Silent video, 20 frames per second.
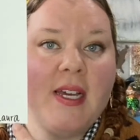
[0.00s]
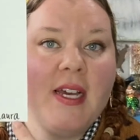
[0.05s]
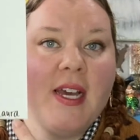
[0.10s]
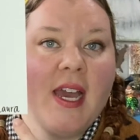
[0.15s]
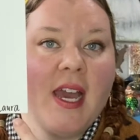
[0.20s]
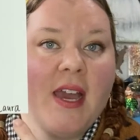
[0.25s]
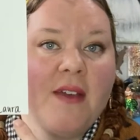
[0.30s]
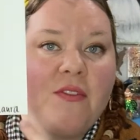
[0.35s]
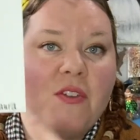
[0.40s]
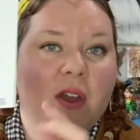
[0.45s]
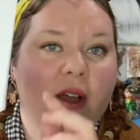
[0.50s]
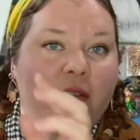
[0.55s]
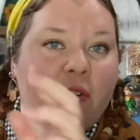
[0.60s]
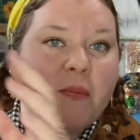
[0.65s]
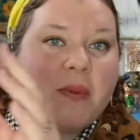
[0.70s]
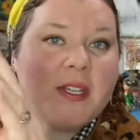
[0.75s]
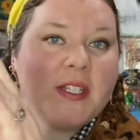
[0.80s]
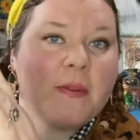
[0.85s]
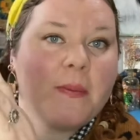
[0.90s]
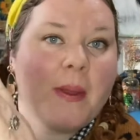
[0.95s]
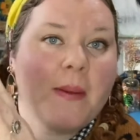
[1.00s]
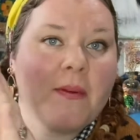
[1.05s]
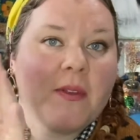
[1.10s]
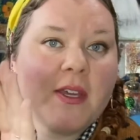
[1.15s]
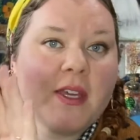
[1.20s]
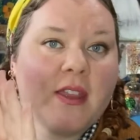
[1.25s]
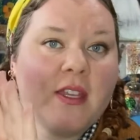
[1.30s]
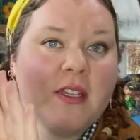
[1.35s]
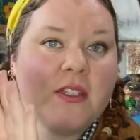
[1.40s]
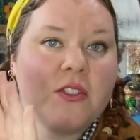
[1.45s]
If you have a piece of paper
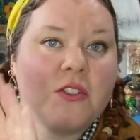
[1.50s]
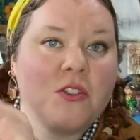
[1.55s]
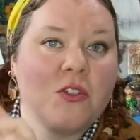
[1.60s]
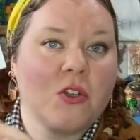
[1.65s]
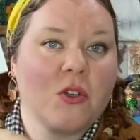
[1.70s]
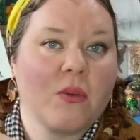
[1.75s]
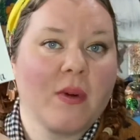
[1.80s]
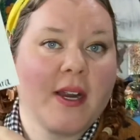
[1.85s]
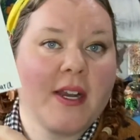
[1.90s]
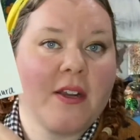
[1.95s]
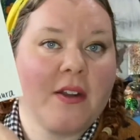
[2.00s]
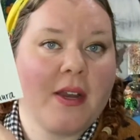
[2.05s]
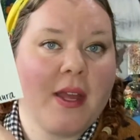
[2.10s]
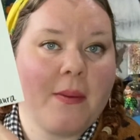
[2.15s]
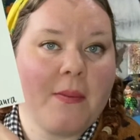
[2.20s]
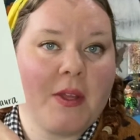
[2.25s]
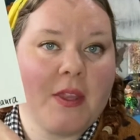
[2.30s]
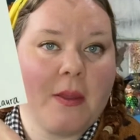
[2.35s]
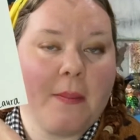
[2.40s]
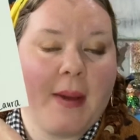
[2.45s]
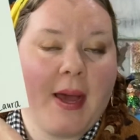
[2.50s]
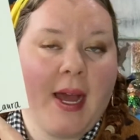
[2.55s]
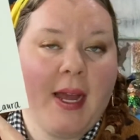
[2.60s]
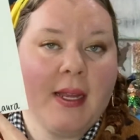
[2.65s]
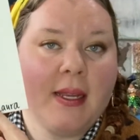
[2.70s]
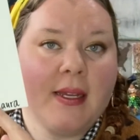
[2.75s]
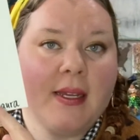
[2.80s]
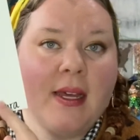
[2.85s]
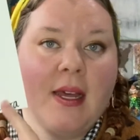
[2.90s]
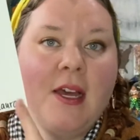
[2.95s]
like this, you could write your name on the
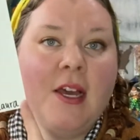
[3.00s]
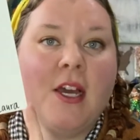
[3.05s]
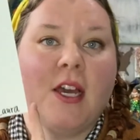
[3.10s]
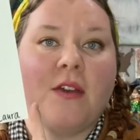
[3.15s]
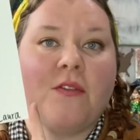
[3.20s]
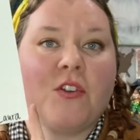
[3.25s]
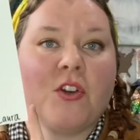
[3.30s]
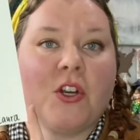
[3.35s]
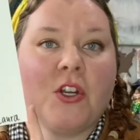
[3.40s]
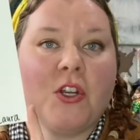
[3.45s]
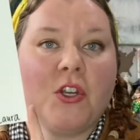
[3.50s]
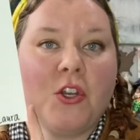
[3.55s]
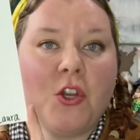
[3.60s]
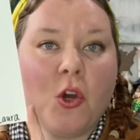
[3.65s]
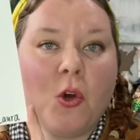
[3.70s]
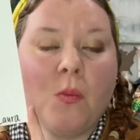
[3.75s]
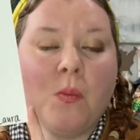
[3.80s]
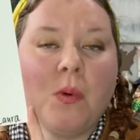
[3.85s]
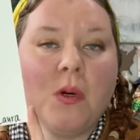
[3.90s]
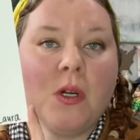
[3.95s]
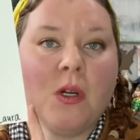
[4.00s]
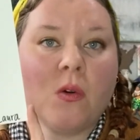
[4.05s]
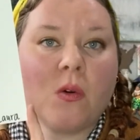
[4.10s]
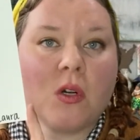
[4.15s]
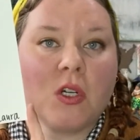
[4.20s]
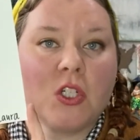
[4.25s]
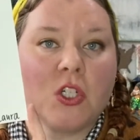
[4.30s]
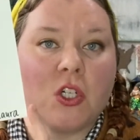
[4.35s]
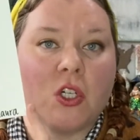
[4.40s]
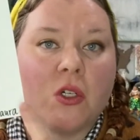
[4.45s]
back. If you're in a notebook
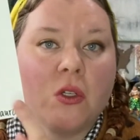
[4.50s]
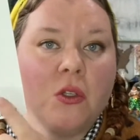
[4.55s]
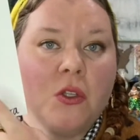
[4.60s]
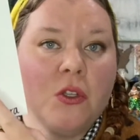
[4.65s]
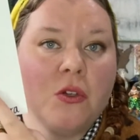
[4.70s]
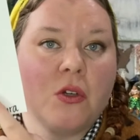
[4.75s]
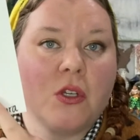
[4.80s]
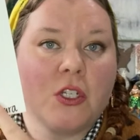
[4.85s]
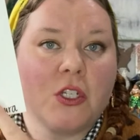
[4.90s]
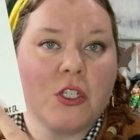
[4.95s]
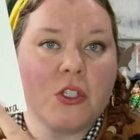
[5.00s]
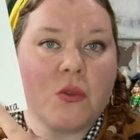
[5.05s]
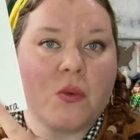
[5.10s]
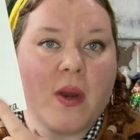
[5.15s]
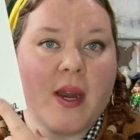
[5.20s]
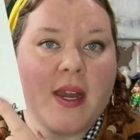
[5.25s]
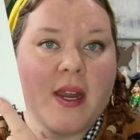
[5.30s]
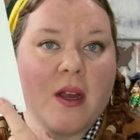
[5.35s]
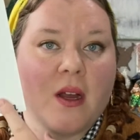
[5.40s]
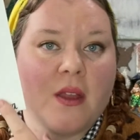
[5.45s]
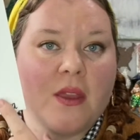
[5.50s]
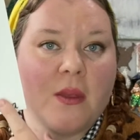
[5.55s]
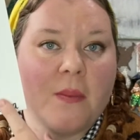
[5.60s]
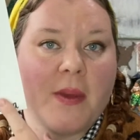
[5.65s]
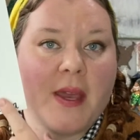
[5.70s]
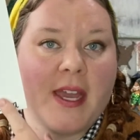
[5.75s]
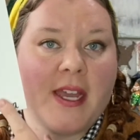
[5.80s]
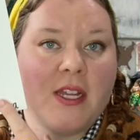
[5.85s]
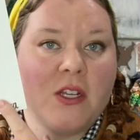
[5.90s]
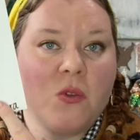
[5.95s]
or a journal, you could just write it on the
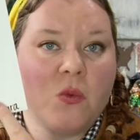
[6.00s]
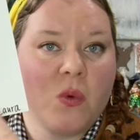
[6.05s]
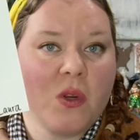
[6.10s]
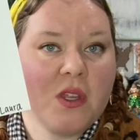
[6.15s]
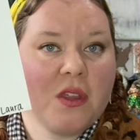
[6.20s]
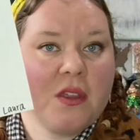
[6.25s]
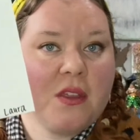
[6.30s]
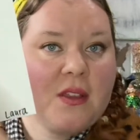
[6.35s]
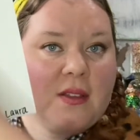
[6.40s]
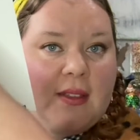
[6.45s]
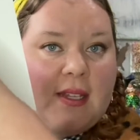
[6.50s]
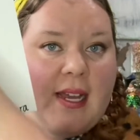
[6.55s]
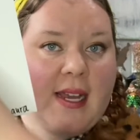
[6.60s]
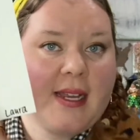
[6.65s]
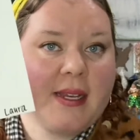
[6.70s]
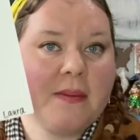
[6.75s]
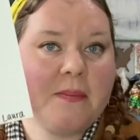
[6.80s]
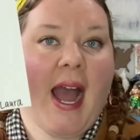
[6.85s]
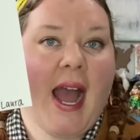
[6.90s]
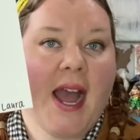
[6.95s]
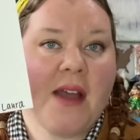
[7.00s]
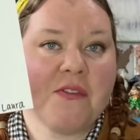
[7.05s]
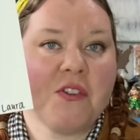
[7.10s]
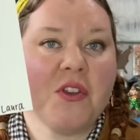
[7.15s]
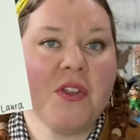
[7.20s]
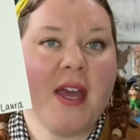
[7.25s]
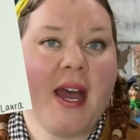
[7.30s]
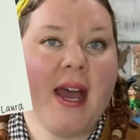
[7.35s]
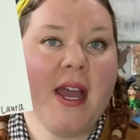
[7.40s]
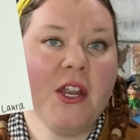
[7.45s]
page with the line. After
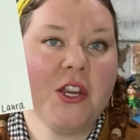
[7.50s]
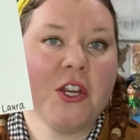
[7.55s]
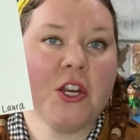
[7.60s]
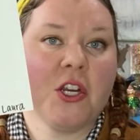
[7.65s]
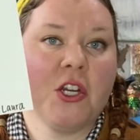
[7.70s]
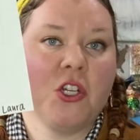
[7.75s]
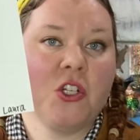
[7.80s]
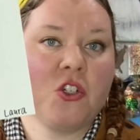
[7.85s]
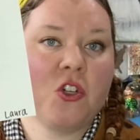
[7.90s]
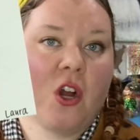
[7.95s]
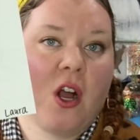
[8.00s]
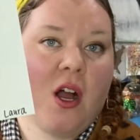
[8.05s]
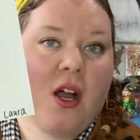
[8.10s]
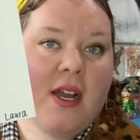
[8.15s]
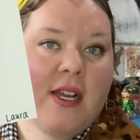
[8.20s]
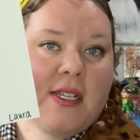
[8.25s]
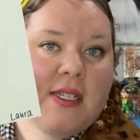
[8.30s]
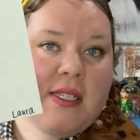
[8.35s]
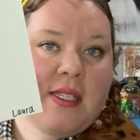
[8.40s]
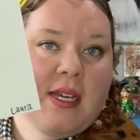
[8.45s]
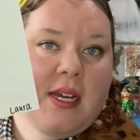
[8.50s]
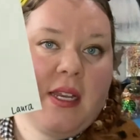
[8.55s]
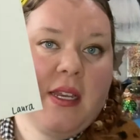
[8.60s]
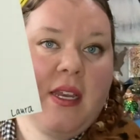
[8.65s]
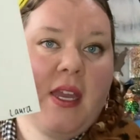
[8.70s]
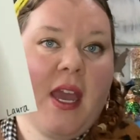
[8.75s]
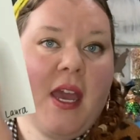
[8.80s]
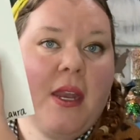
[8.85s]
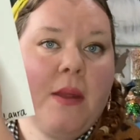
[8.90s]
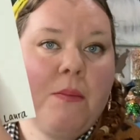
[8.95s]
that, you're going to draw a
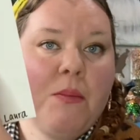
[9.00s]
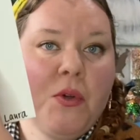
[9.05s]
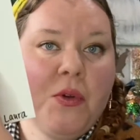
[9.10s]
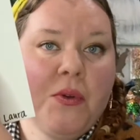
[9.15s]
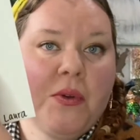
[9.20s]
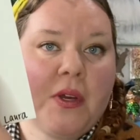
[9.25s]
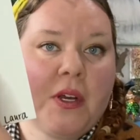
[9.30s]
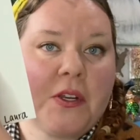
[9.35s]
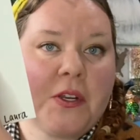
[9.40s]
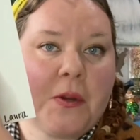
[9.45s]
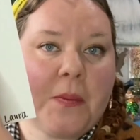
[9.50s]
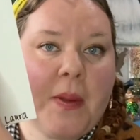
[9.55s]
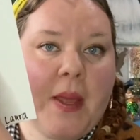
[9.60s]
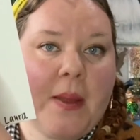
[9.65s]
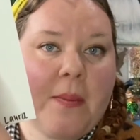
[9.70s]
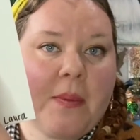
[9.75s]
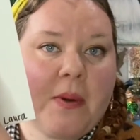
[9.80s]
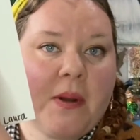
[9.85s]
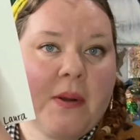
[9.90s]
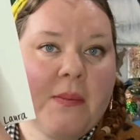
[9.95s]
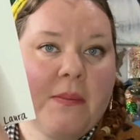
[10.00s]
sun and a moon on your paper.